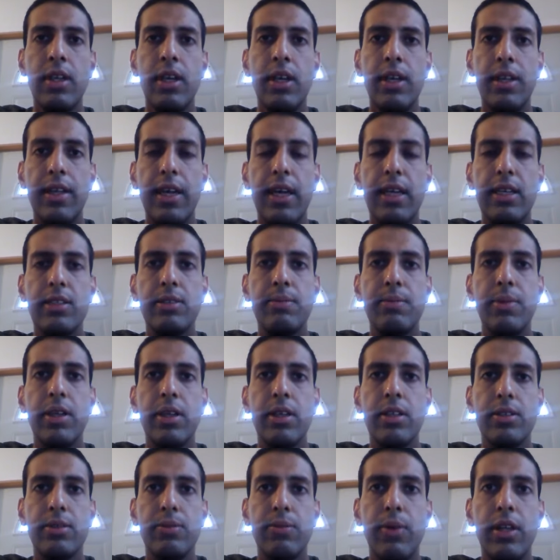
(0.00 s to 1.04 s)
That is
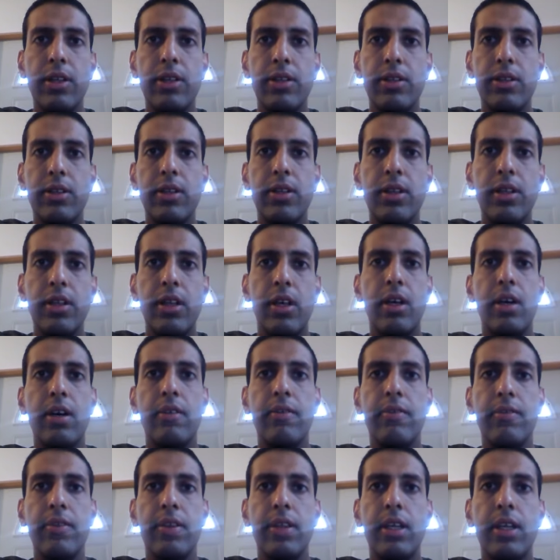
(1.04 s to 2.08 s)
because 1/3
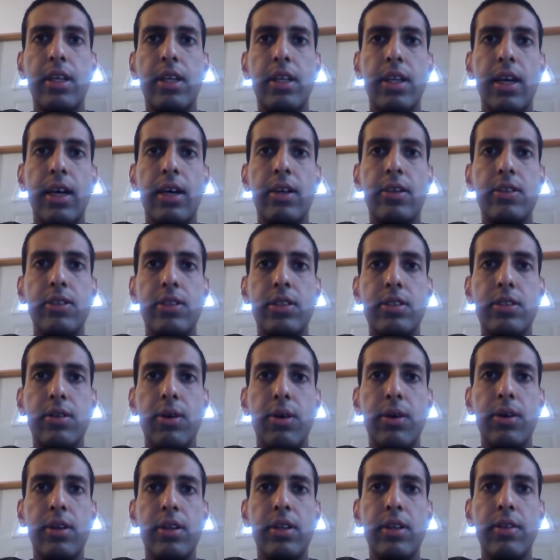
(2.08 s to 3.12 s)
of the energy
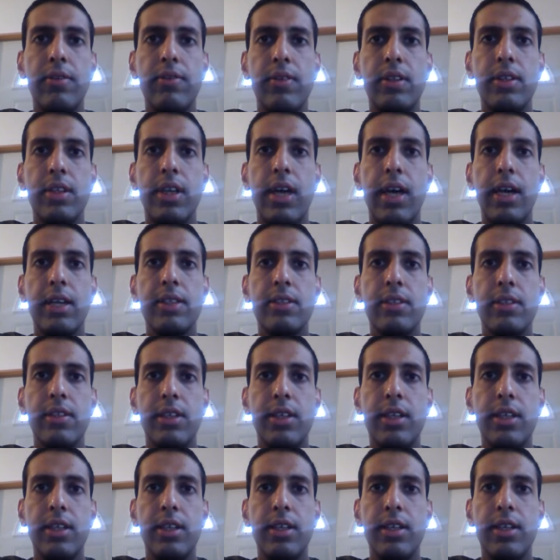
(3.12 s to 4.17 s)
stored in the
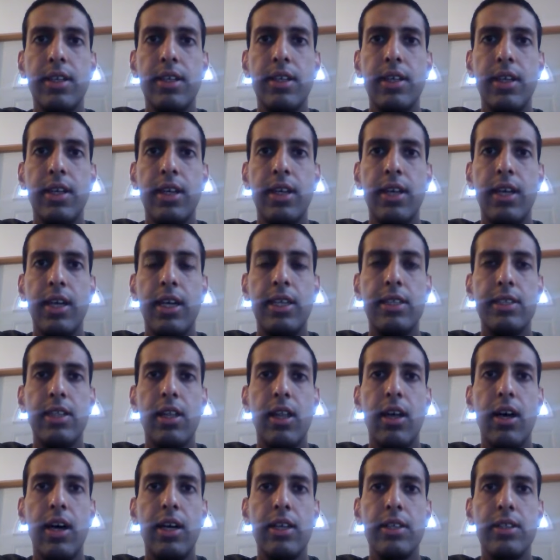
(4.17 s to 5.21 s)
gasoline is
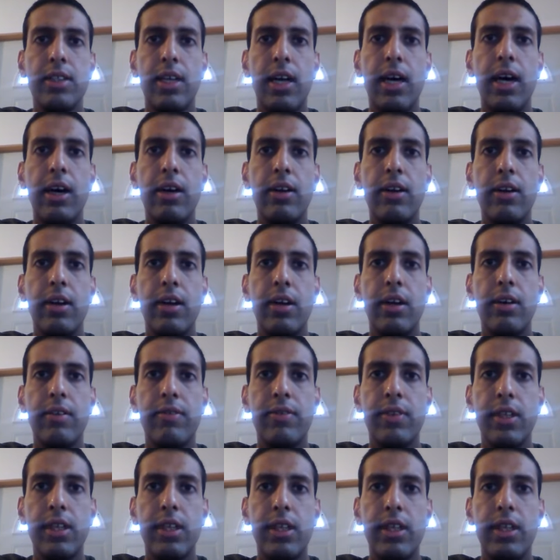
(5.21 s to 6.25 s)
lost out of
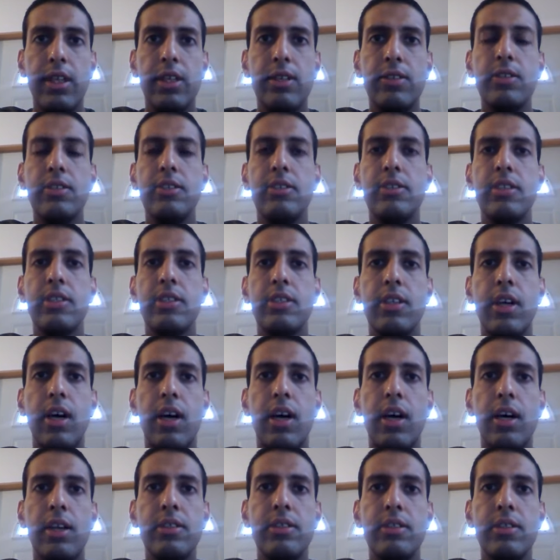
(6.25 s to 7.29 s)
the engine's
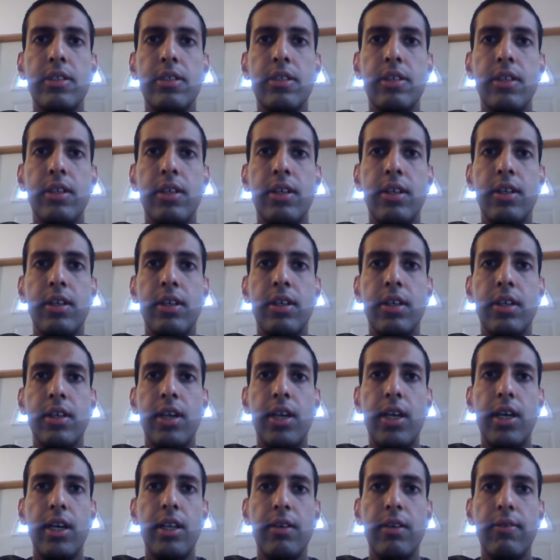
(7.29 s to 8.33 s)
exhaust
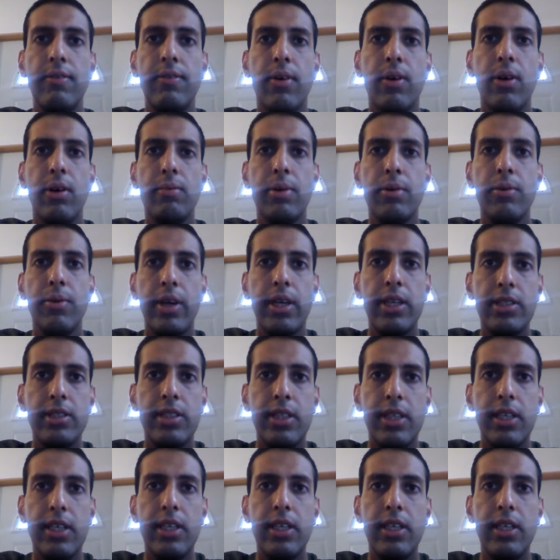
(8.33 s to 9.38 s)
in the form of waste
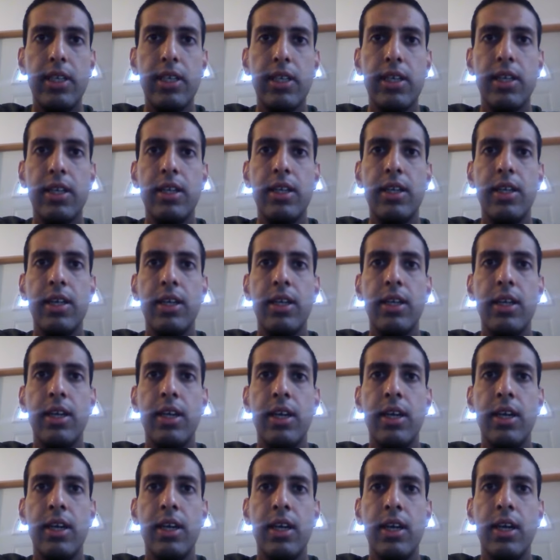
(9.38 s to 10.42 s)
heat.
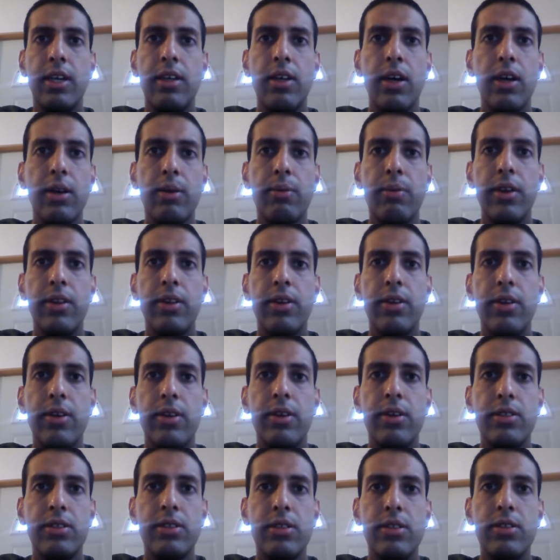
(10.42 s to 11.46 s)
Another 1/3
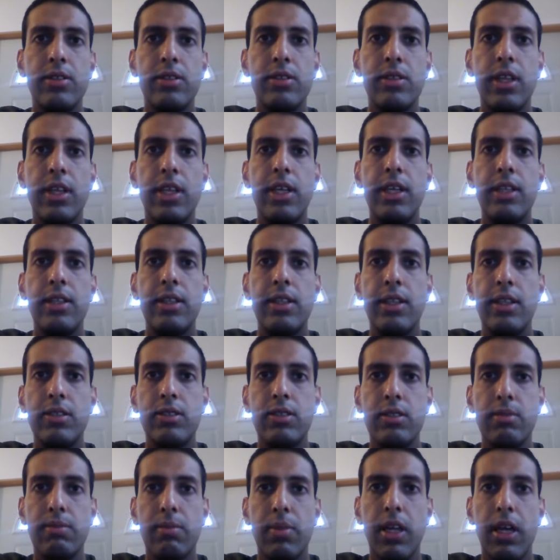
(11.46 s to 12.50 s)
is used to heat the
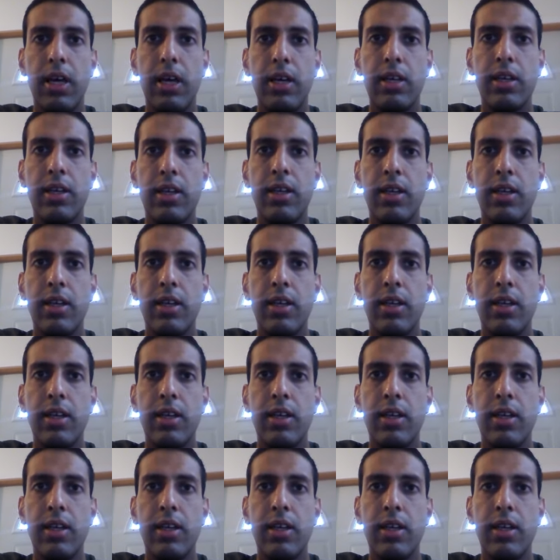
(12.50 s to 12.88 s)
engine block.